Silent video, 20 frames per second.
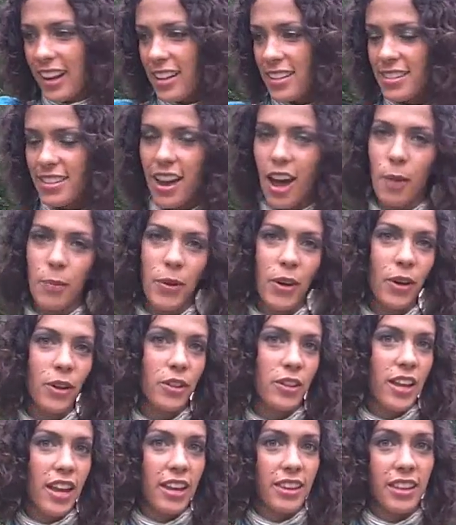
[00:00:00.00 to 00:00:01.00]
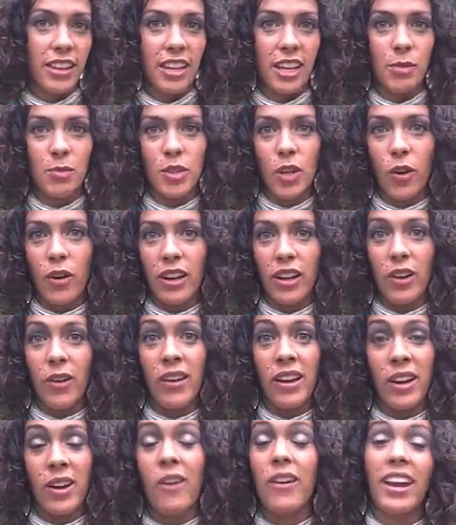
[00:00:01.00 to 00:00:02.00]
It's an uphill thing that keeps going,
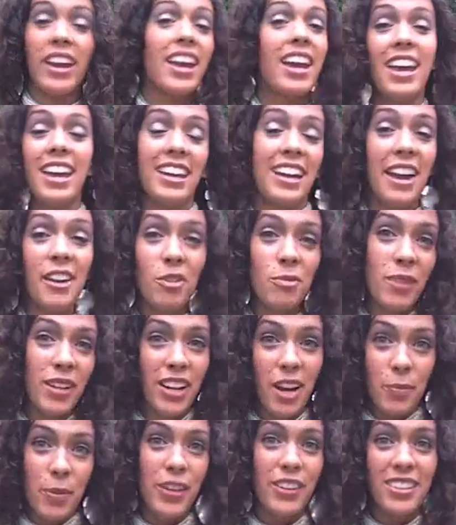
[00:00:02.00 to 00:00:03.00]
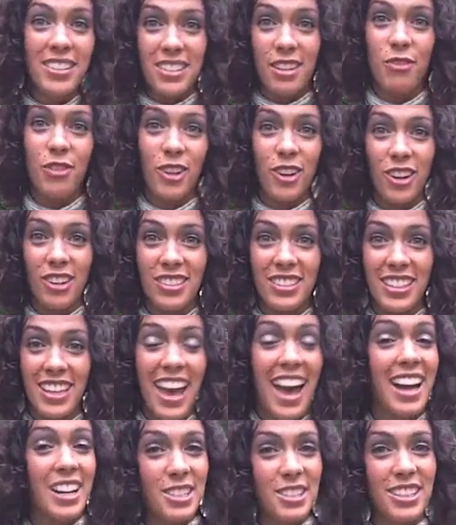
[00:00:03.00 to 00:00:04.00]
going, going. And I don't mean uphill in difficulty.
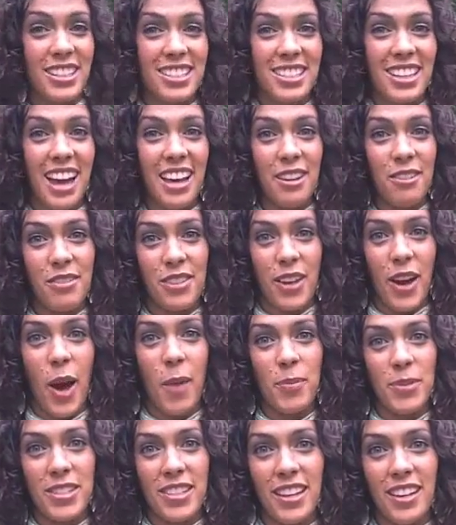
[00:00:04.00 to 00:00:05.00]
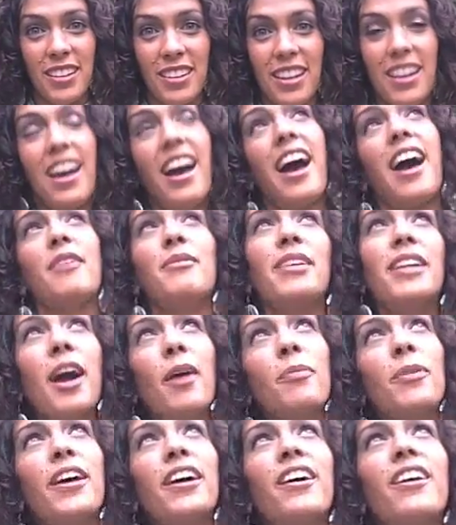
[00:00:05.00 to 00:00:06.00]
Actually, it's kind of the opposite. I mean
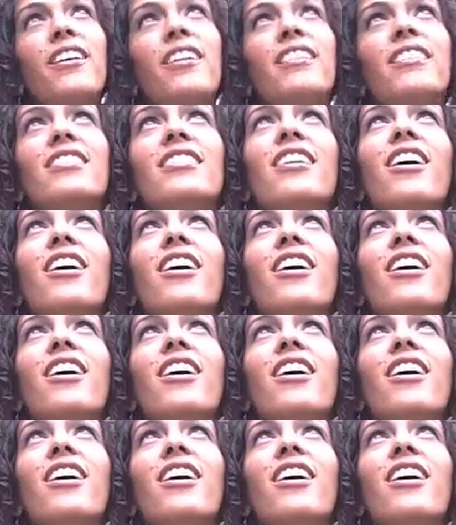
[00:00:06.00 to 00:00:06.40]
uphill.